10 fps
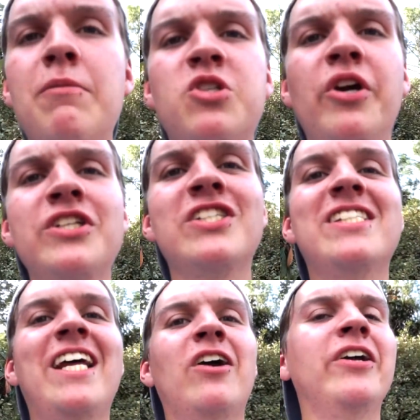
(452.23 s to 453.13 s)
So here's the
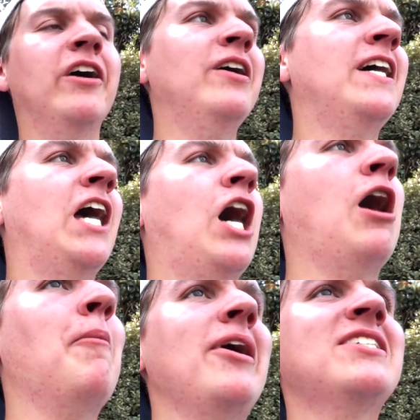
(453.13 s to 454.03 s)
scenario.
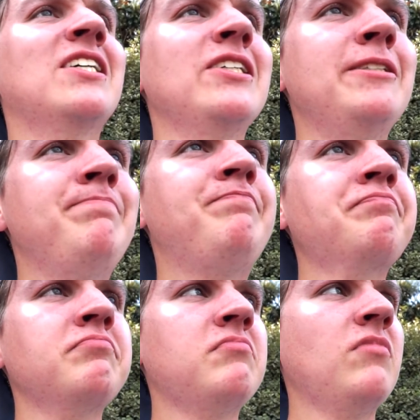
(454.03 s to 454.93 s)
Basically,
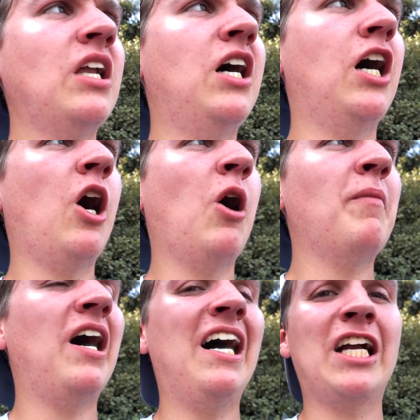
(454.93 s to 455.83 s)

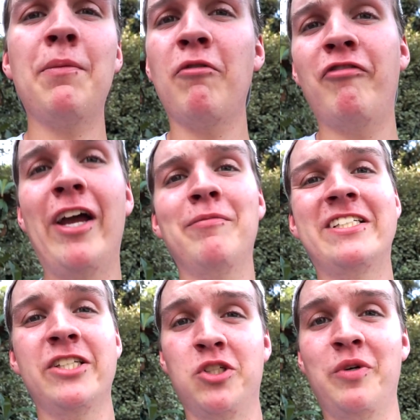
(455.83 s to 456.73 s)
a couple family
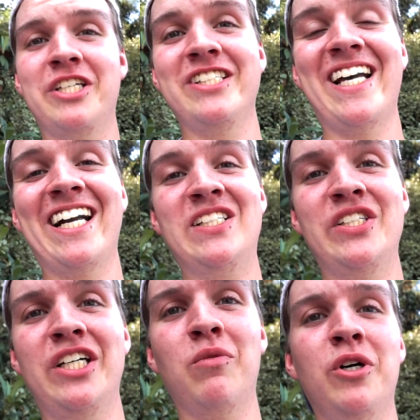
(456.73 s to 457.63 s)
situations
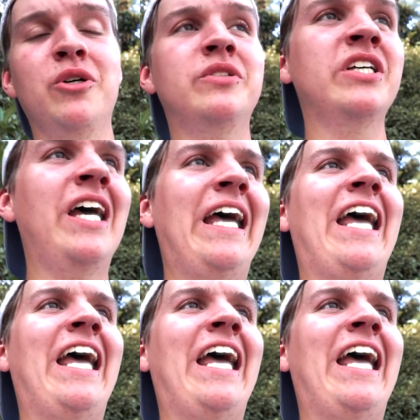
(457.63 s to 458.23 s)
actually arose